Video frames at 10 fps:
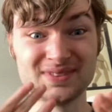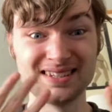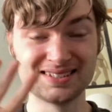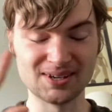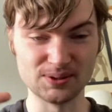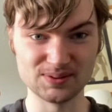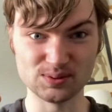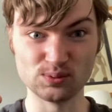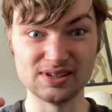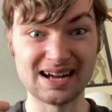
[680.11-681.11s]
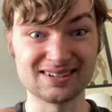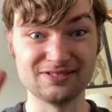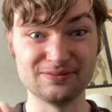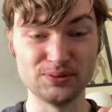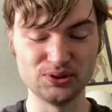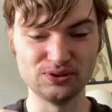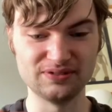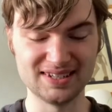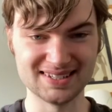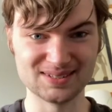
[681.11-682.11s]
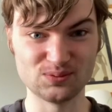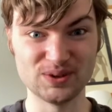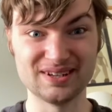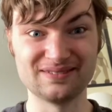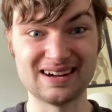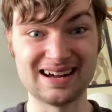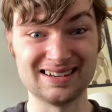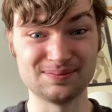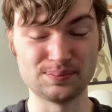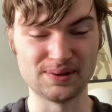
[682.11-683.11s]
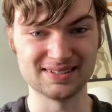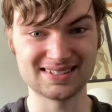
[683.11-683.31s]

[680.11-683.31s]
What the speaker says: total lack of movies we have had. But